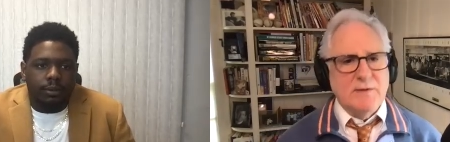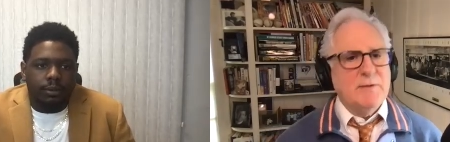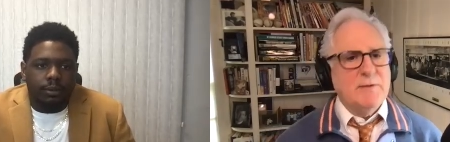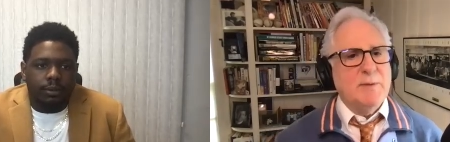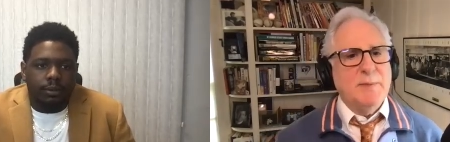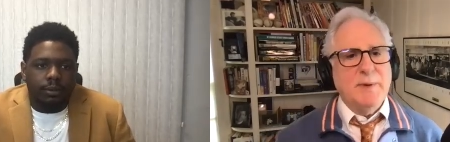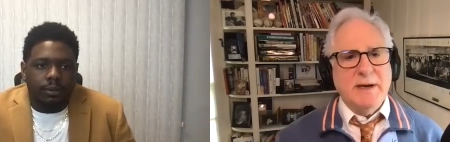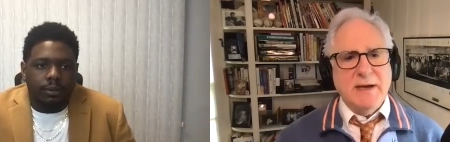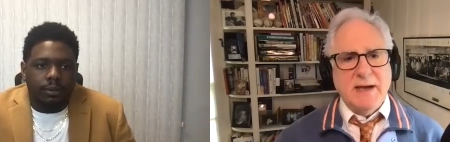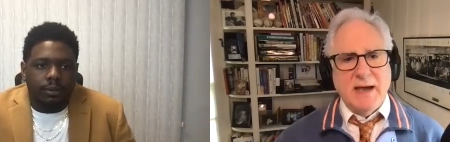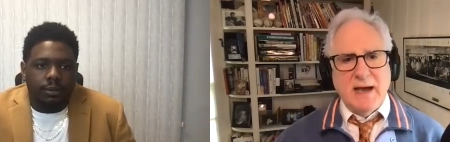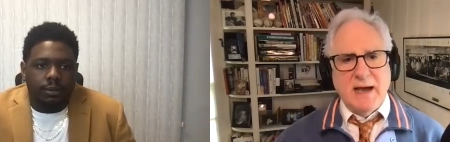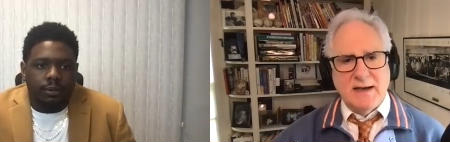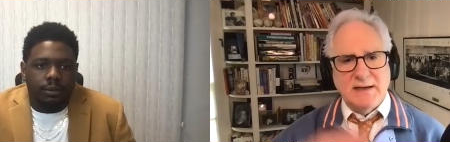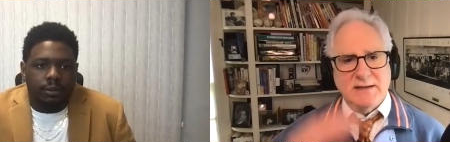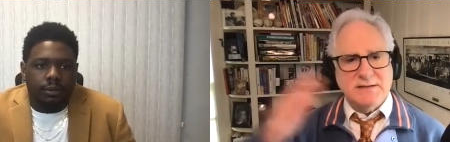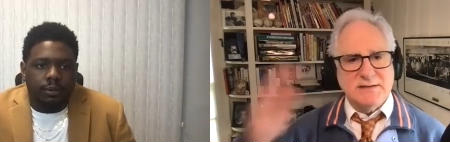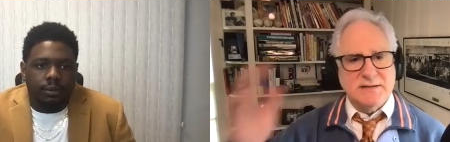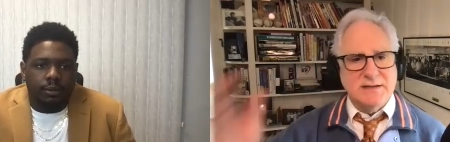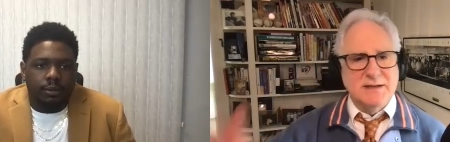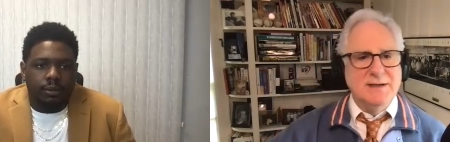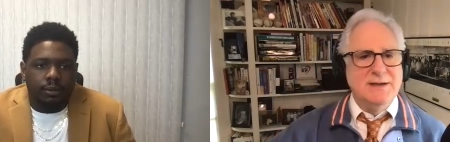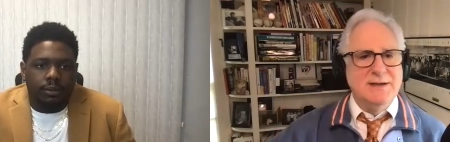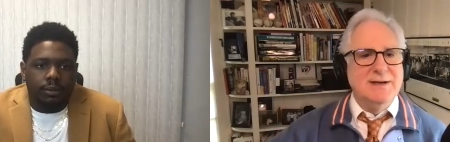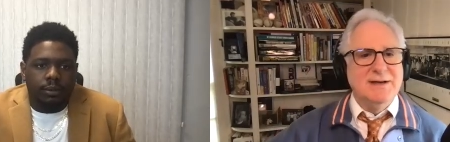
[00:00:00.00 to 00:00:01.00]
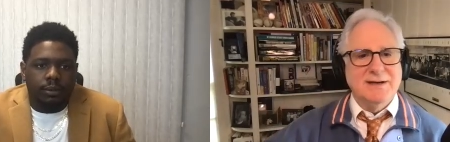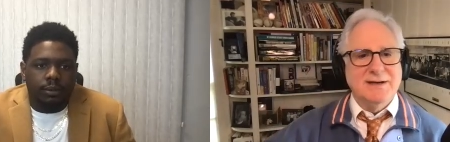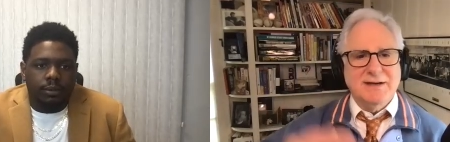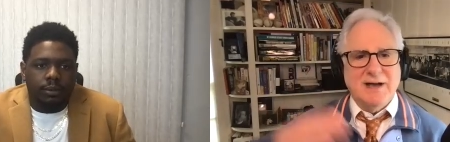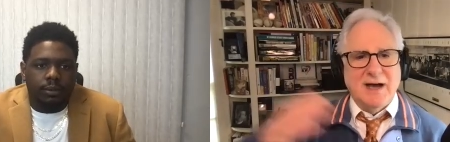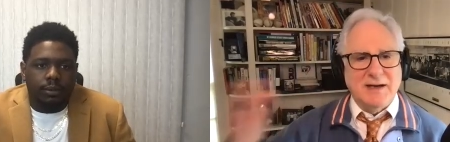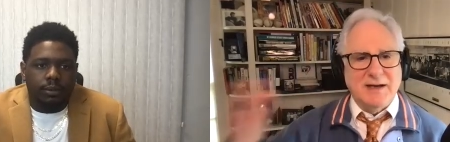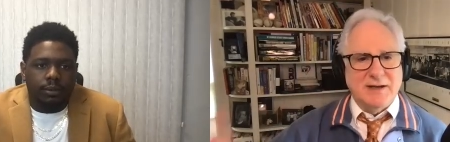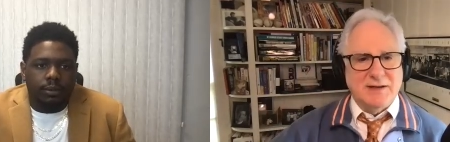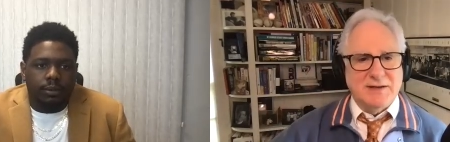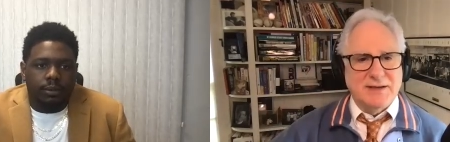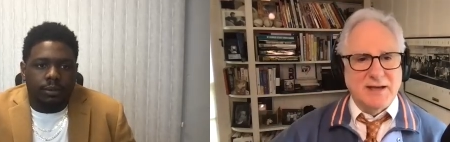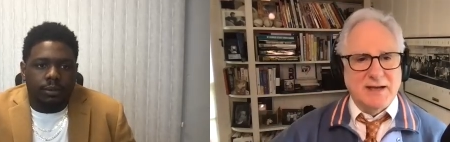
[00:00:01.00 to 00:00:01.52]
Speaker 1: Everybody has
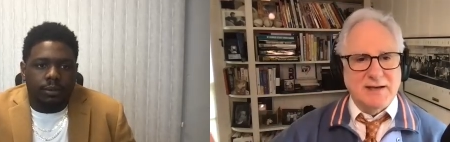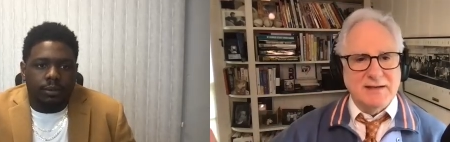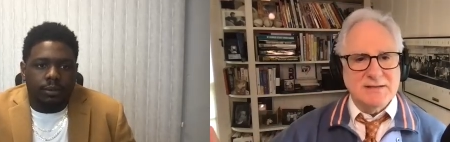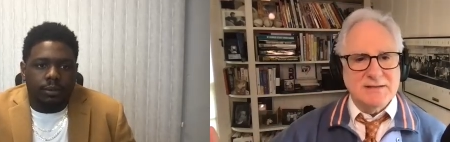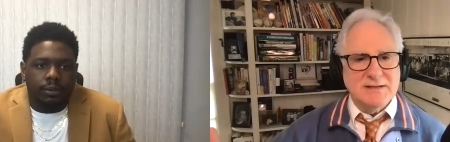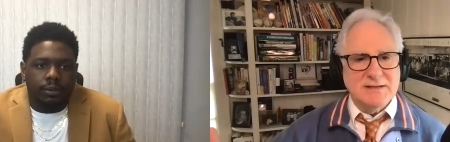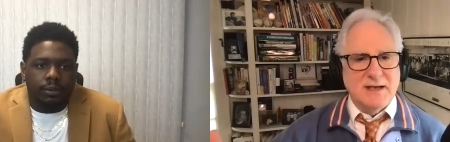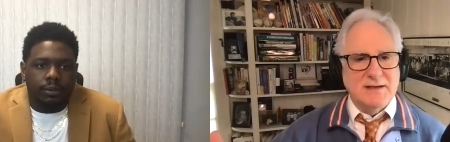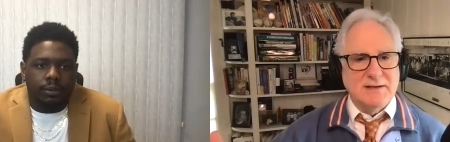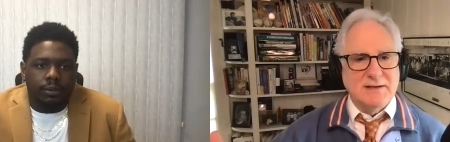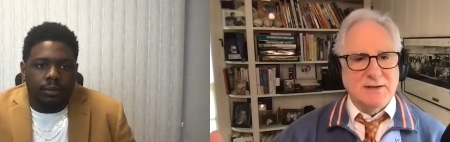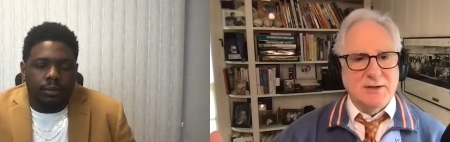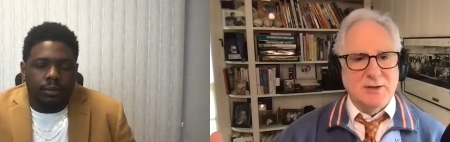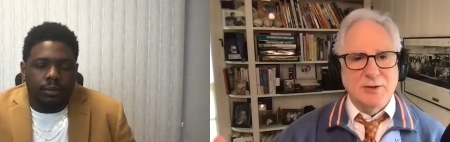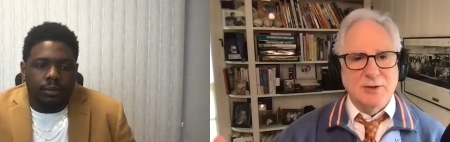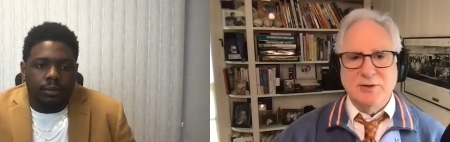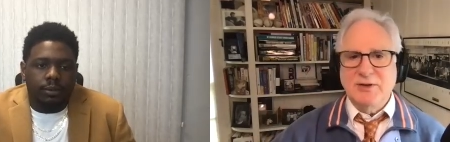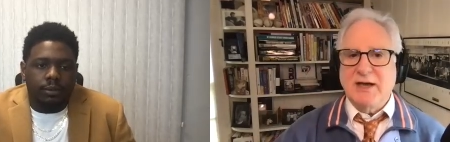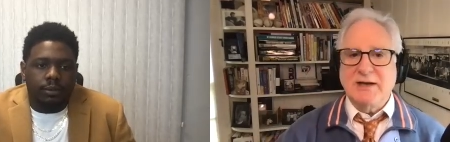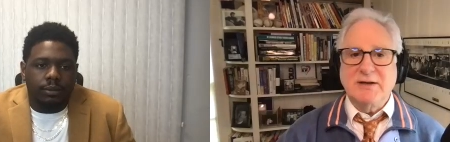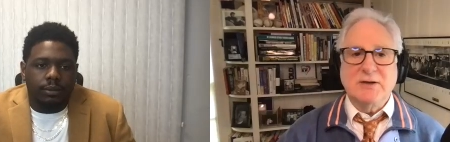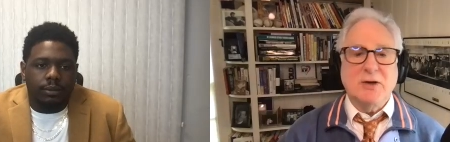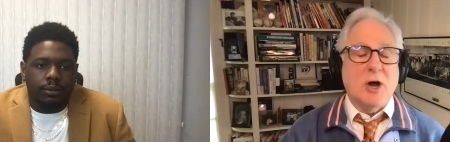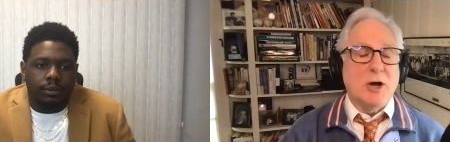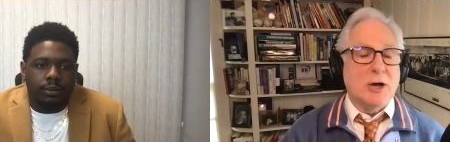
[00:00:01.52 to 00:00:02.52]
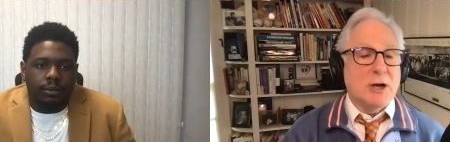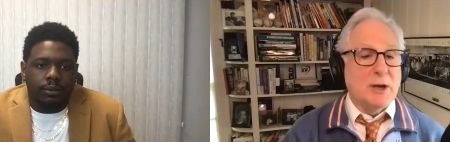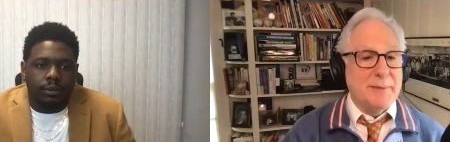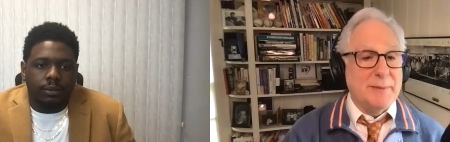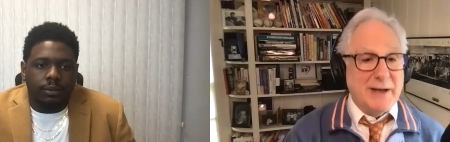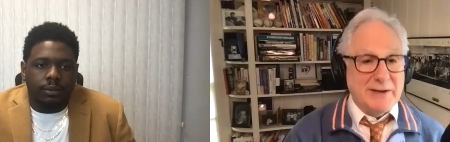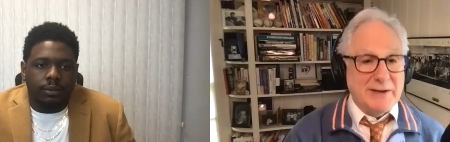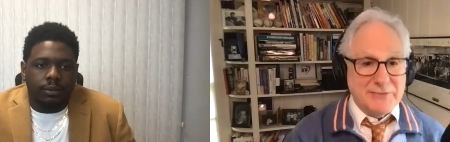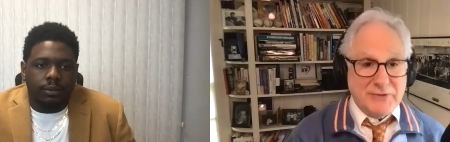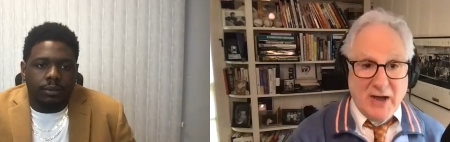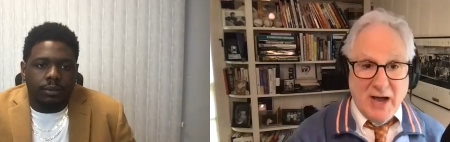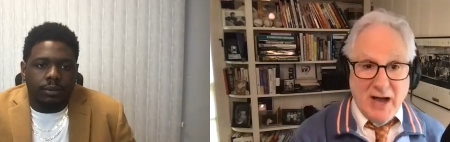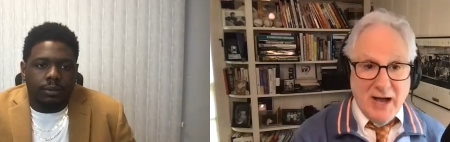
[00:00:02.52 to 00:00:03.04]
kind of things they do. They talk
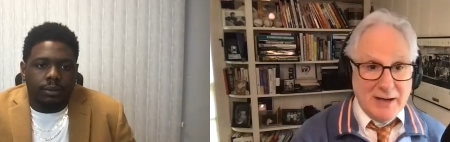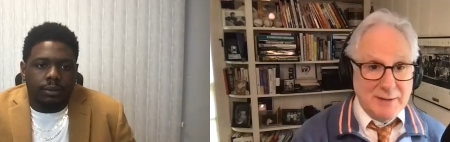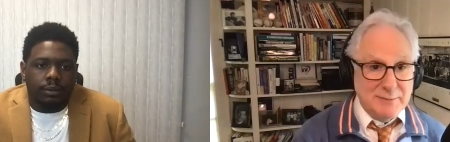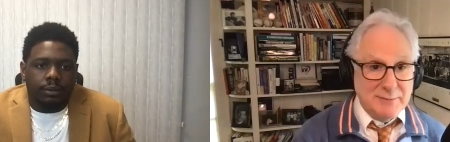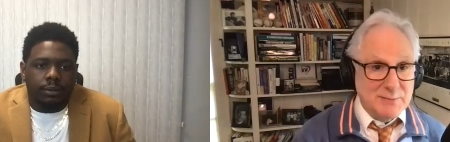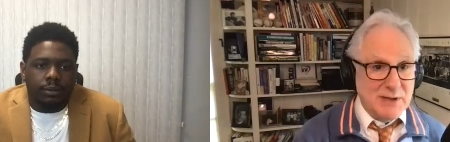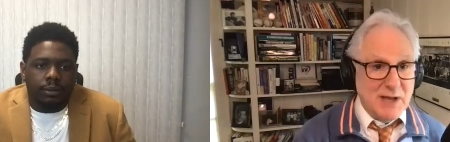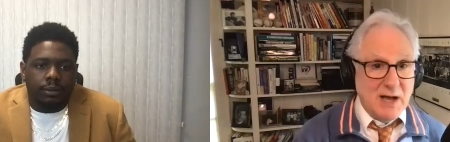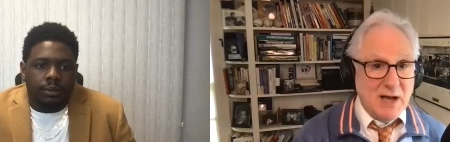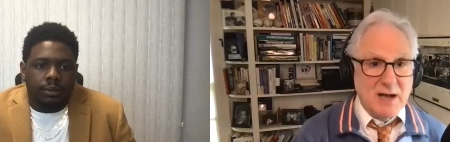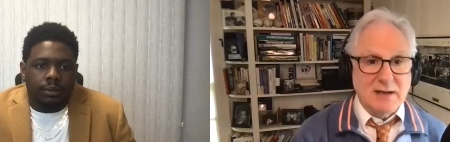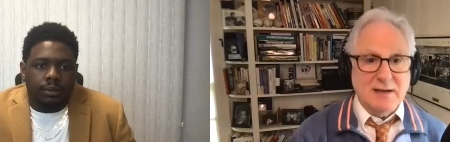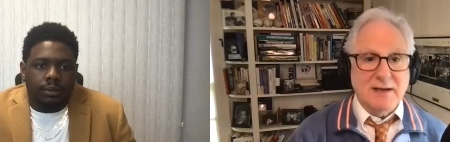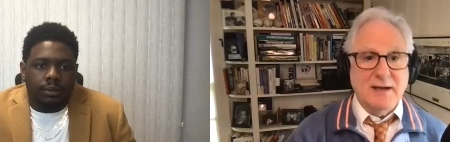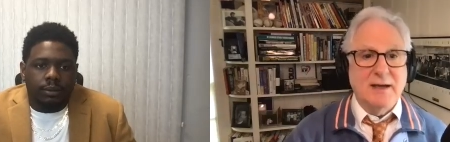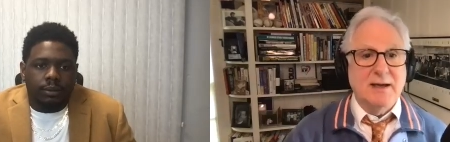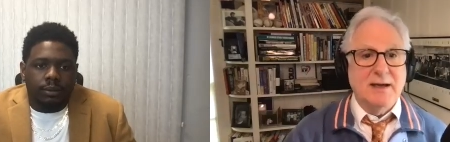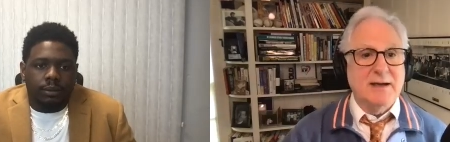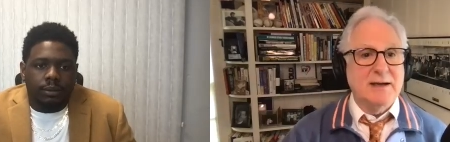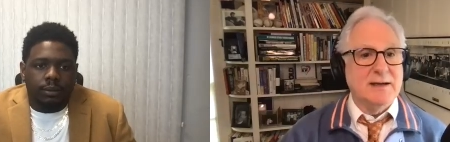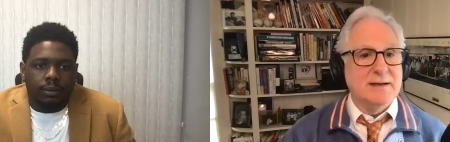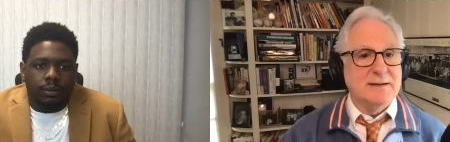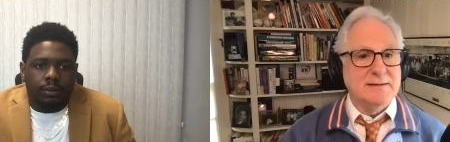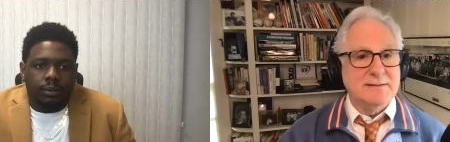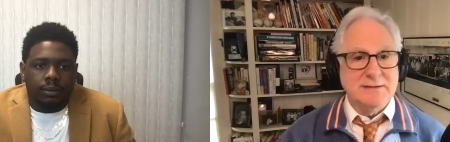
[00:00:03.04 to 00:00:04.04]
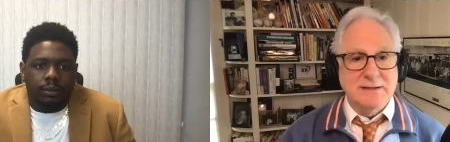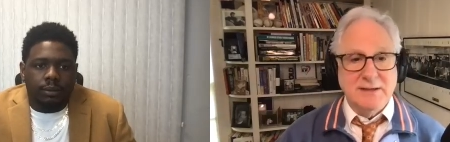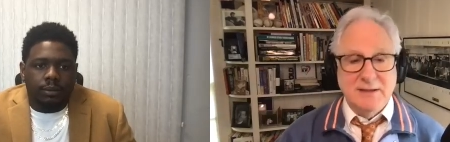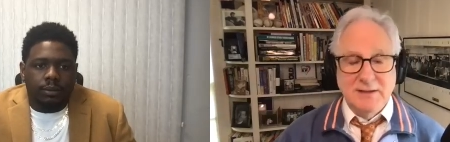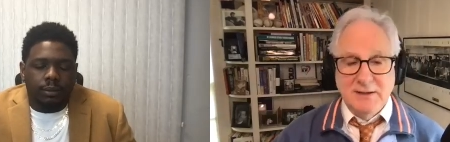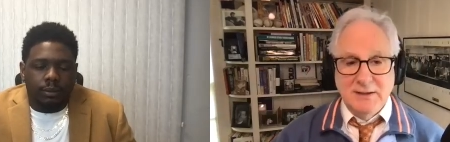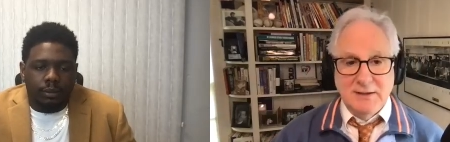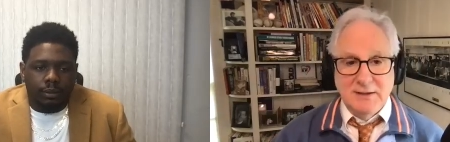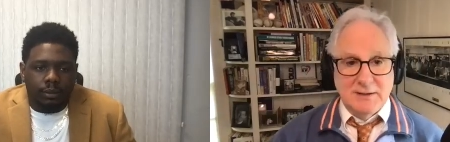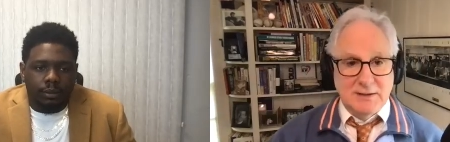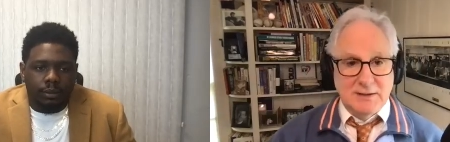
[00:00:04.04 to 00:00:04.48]
about time blocking and